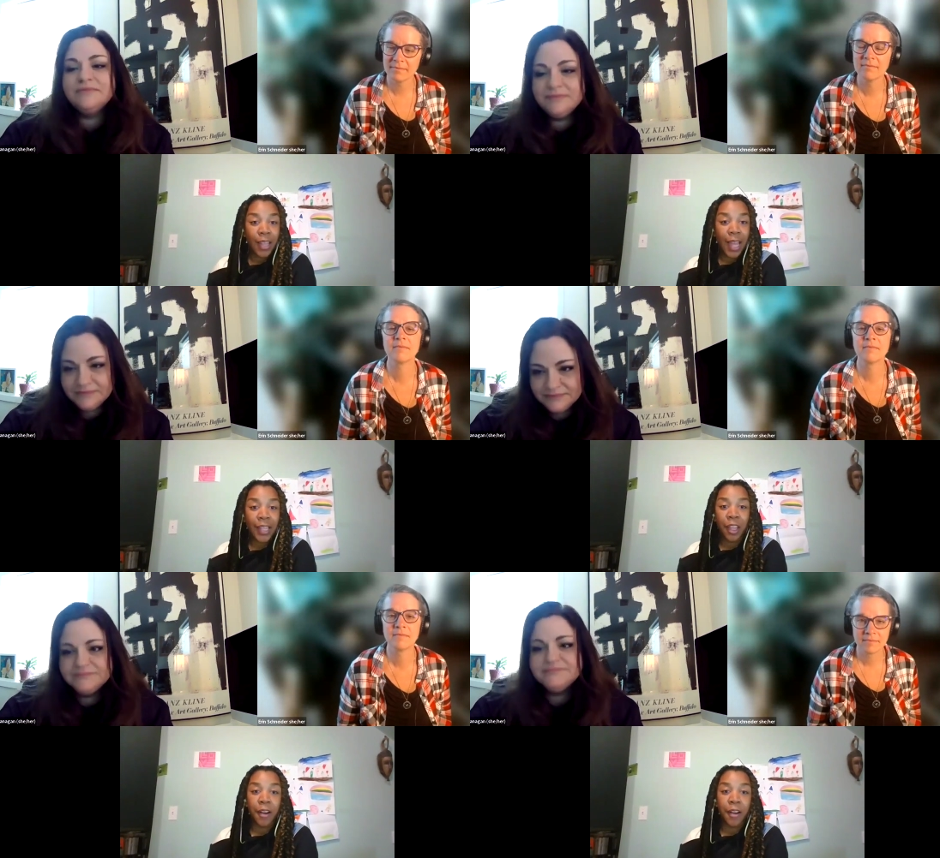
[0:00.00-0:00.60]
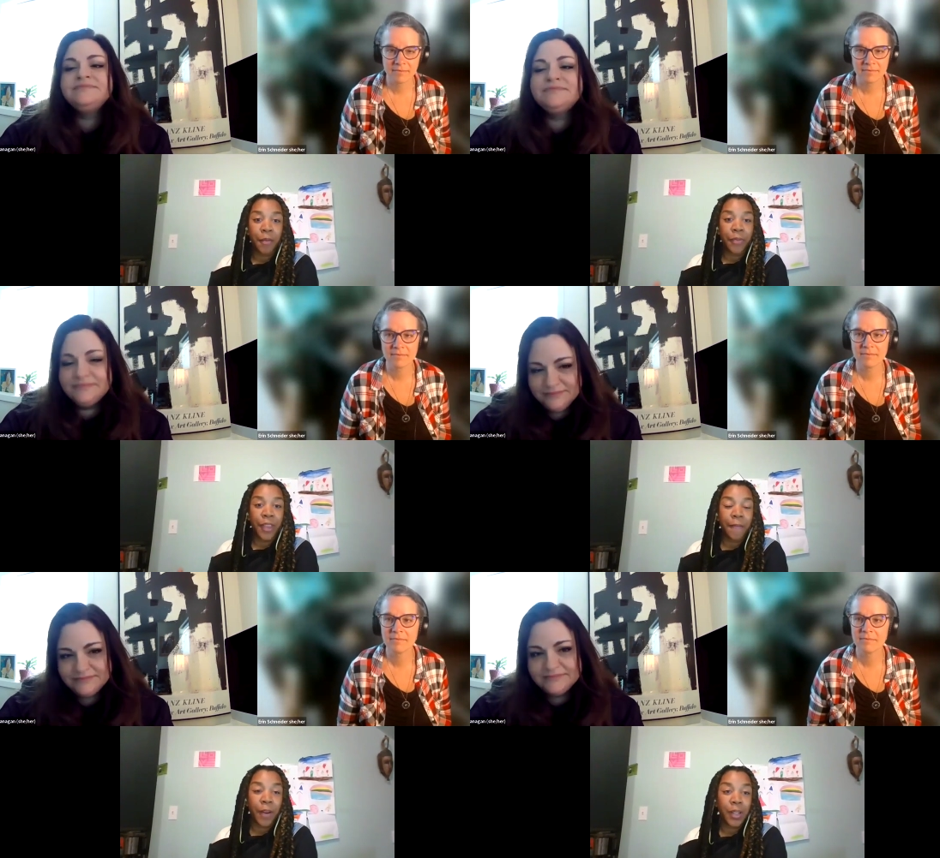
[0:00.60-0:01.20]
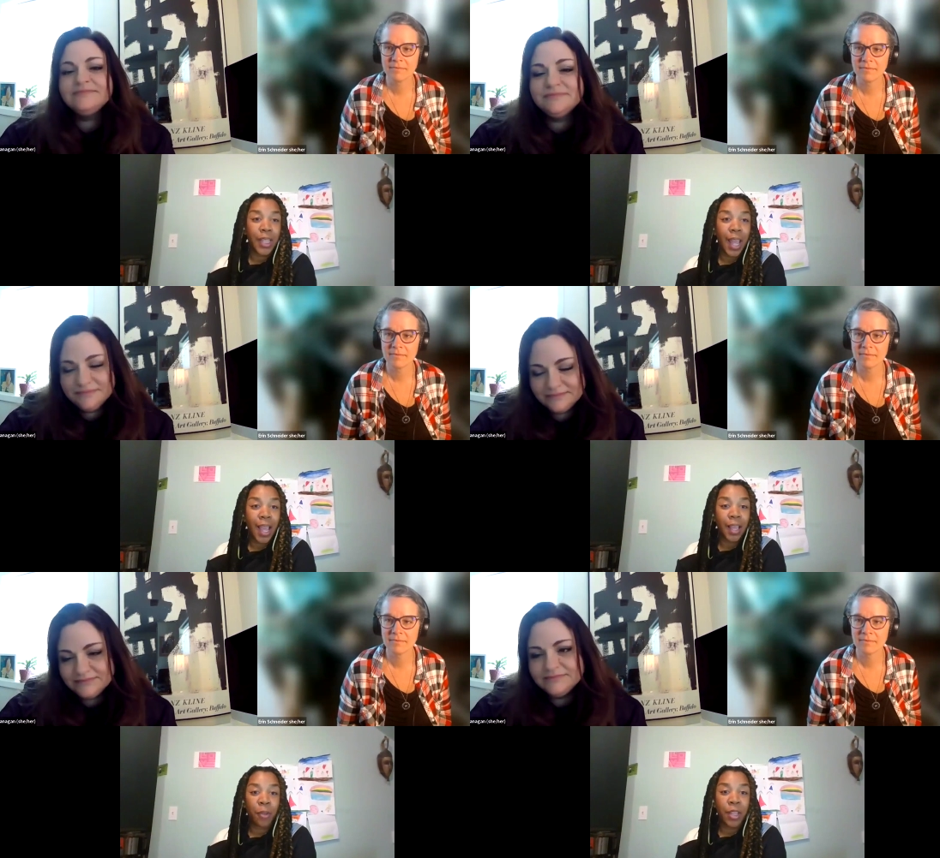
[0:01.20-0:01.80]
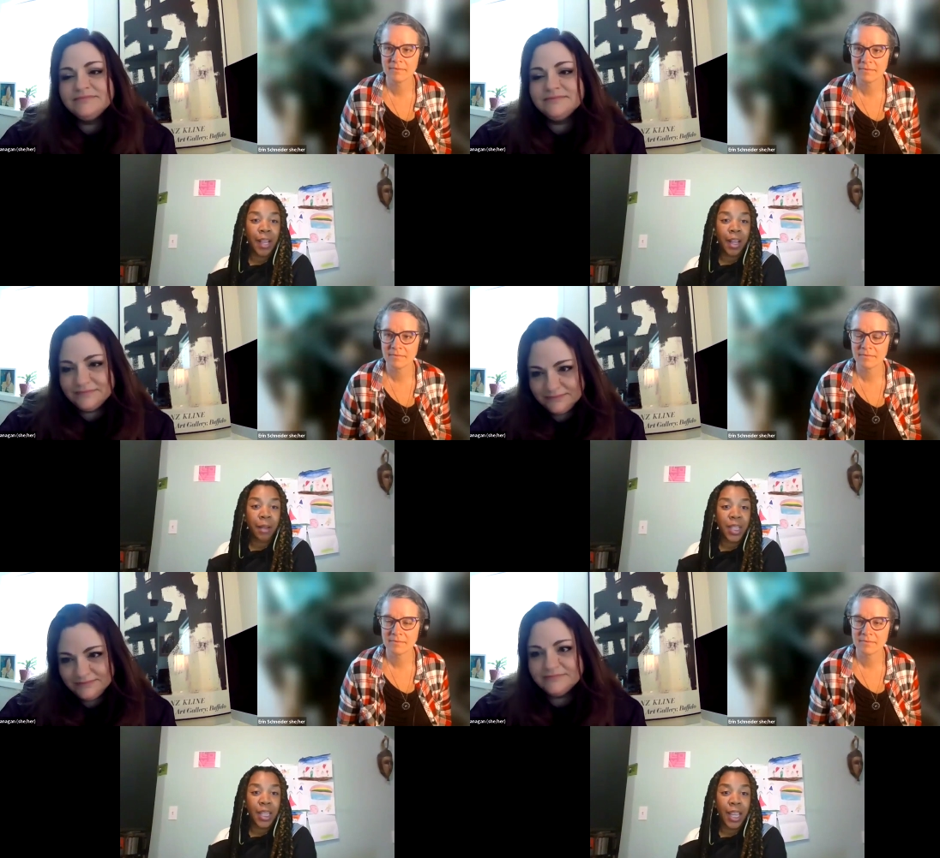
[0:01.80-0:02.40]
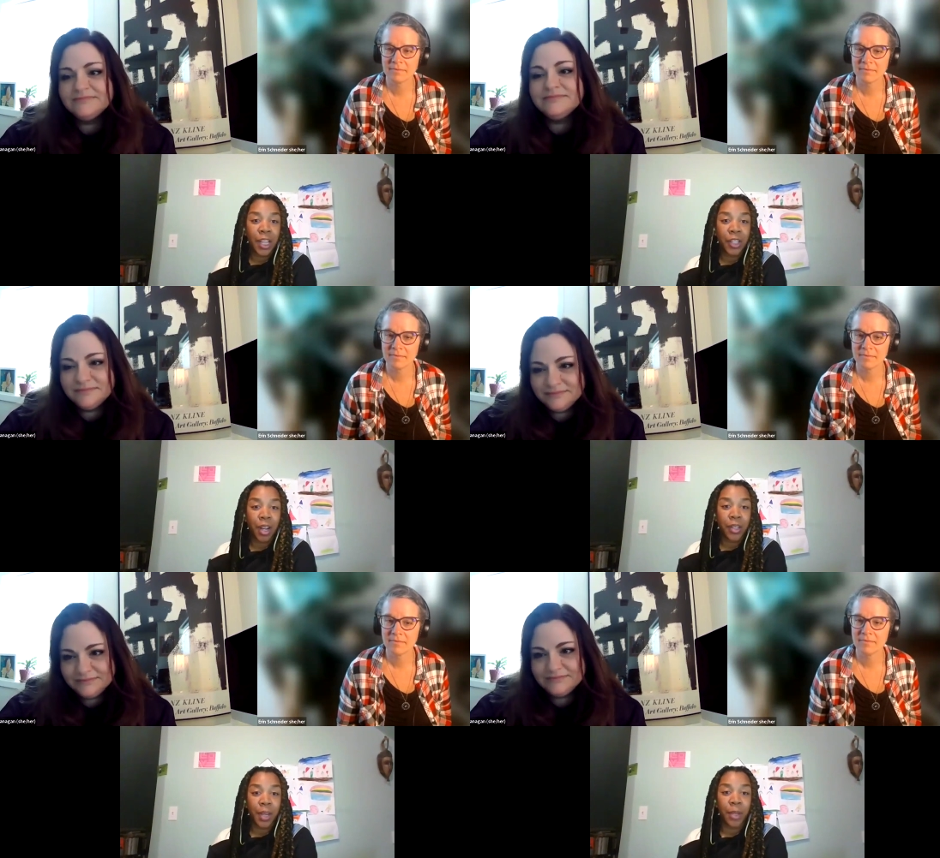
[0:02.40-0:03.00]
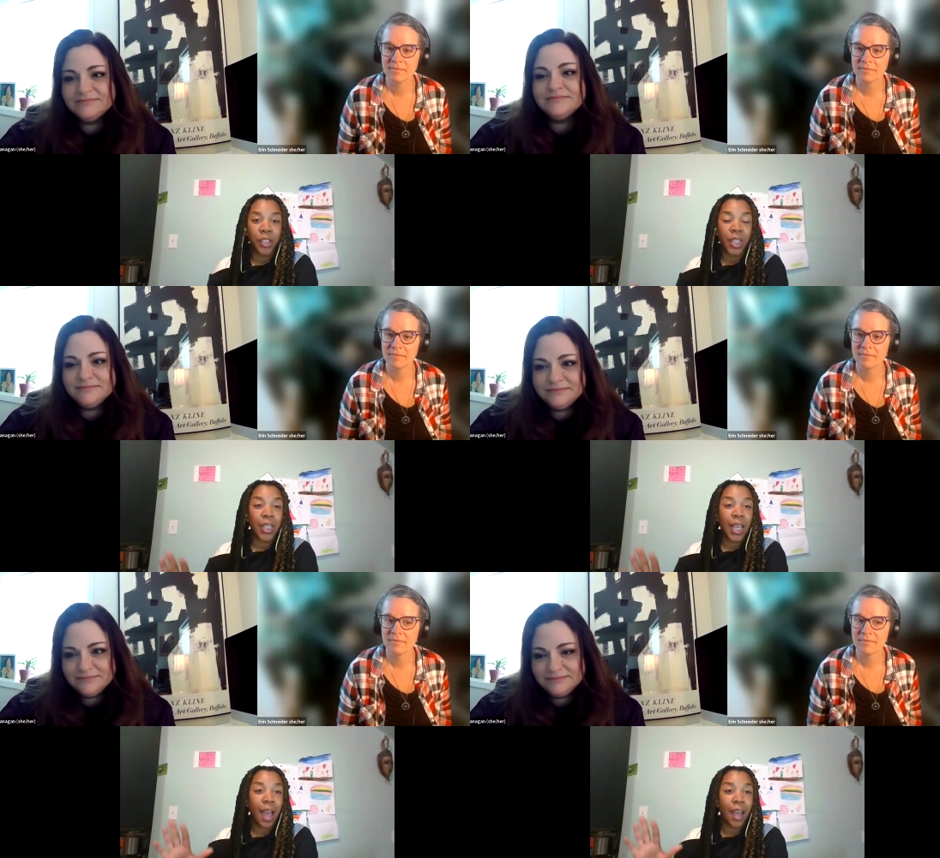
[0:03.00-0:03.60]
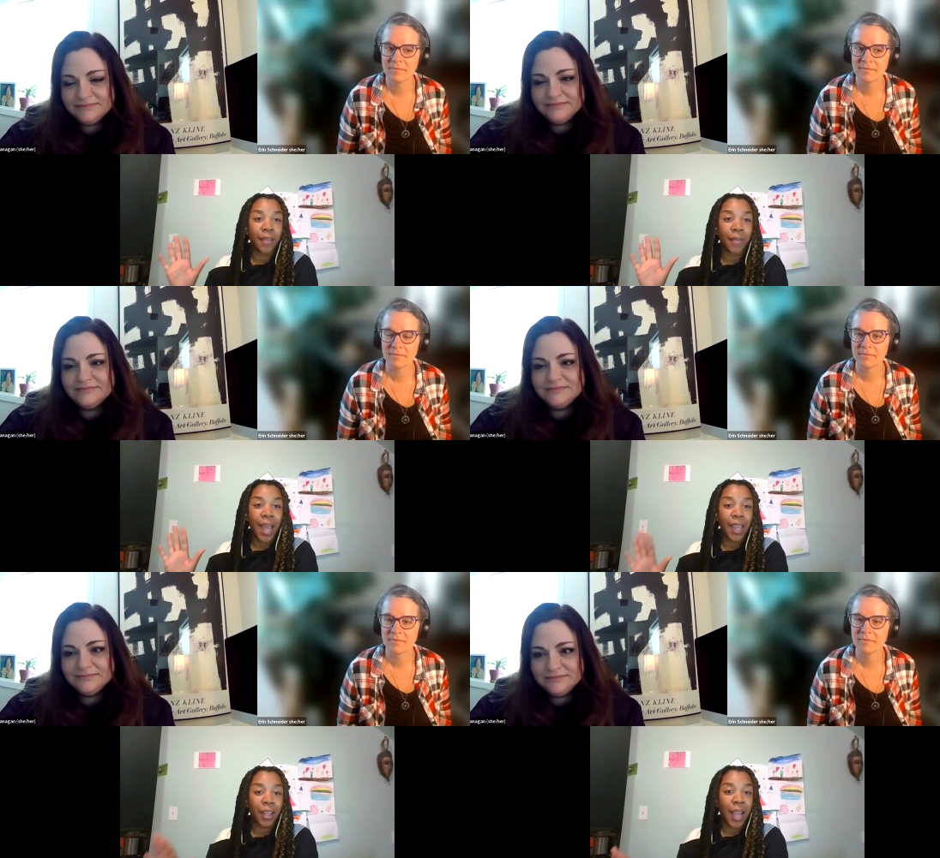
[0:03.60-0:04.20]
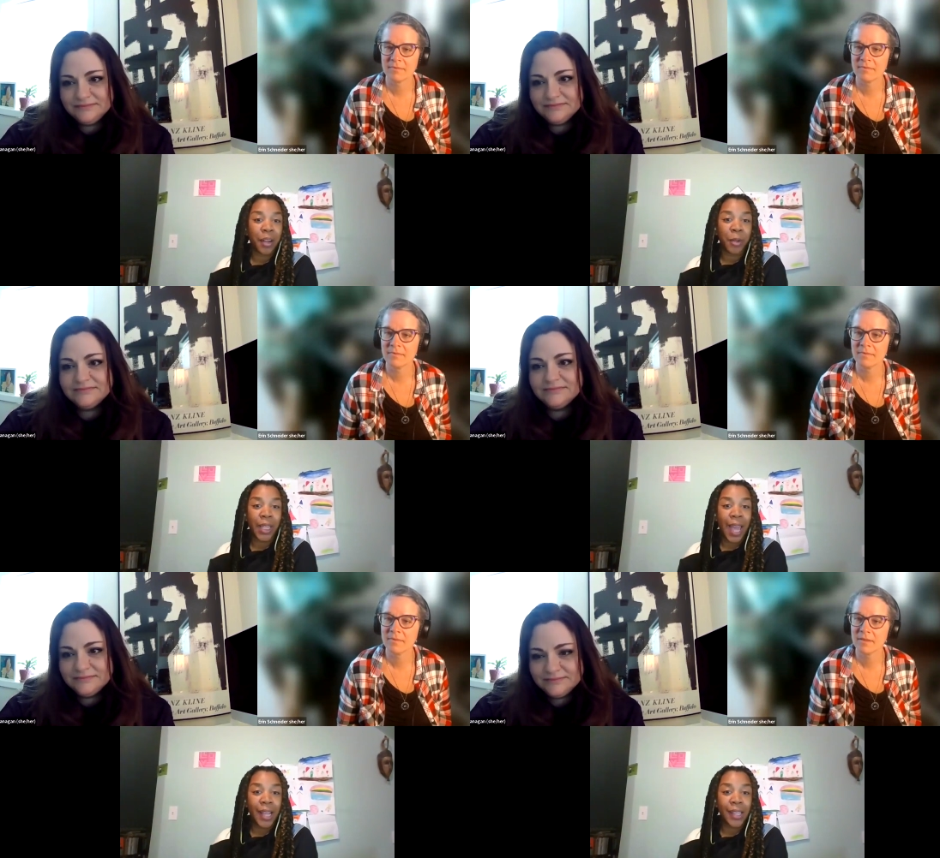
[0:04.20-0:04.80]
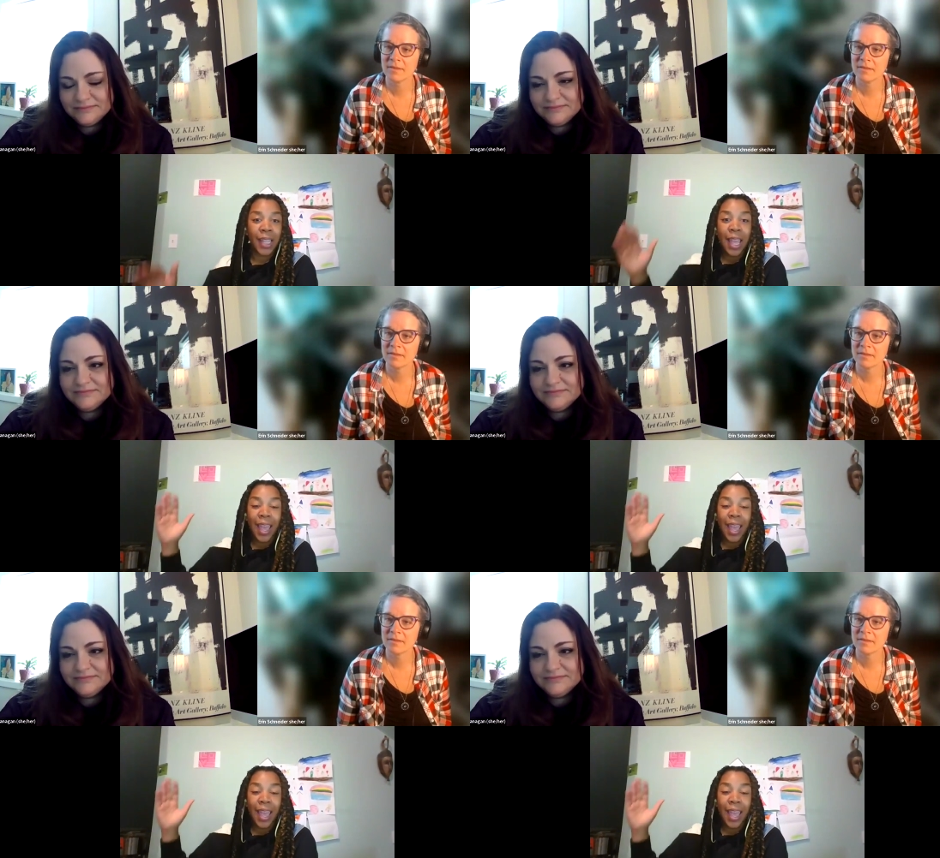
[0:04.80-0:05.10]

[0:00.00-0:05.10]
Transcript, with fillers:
Speaker 1: Like their their first day when they come to the internship is just kind of like kind of relaxed.